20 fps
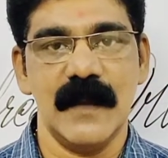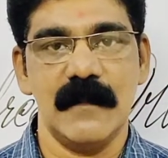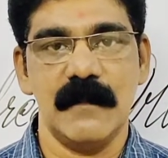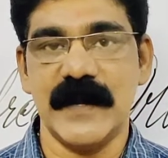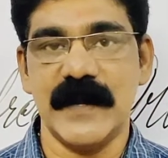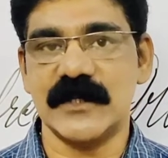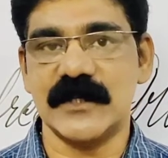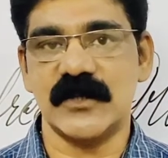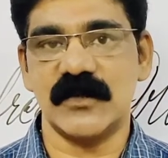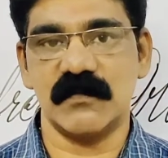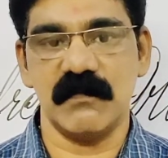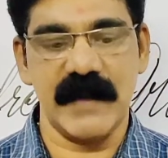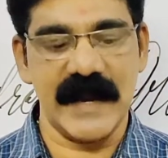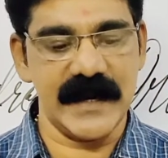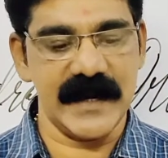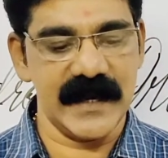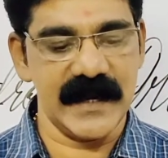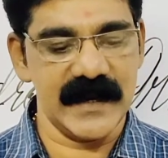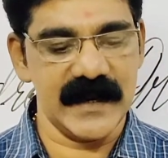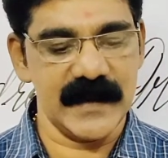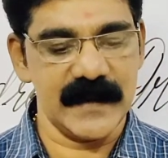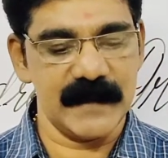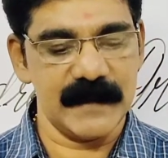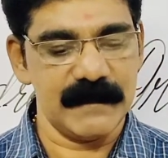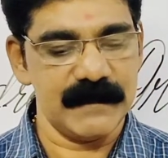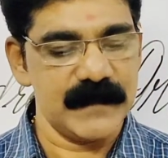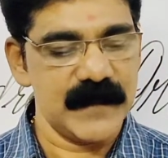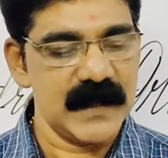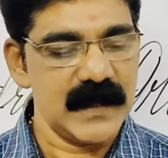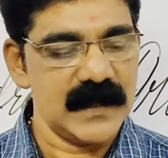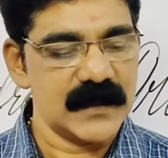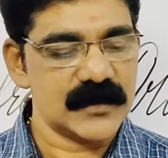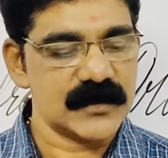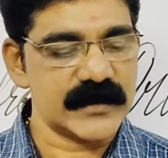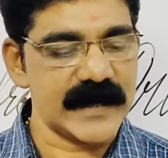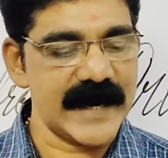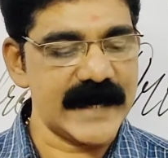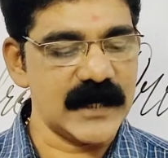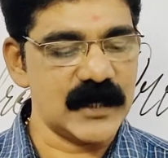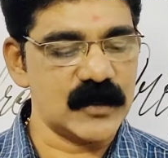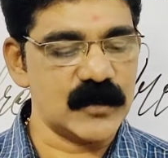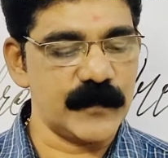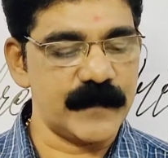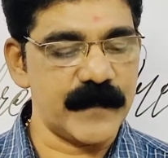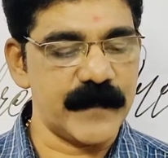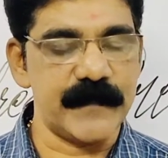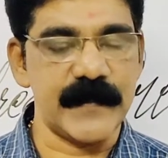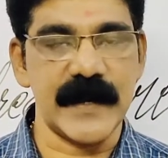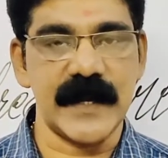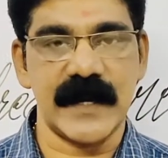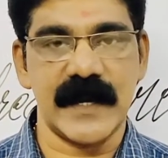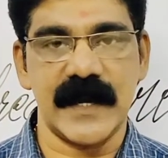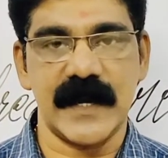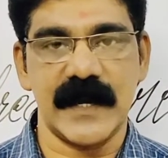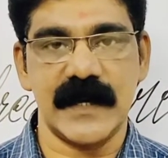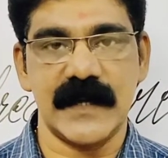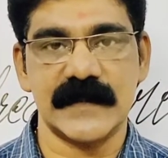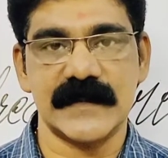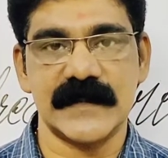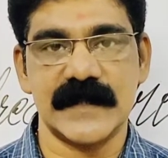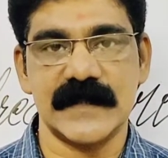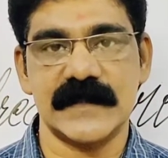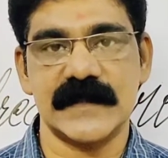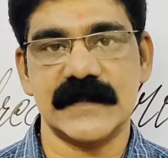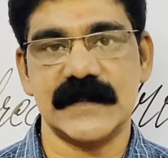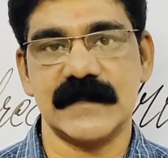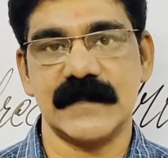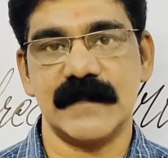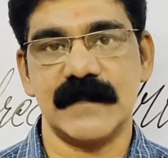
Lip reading: But Maddie tried to prepare her lessons.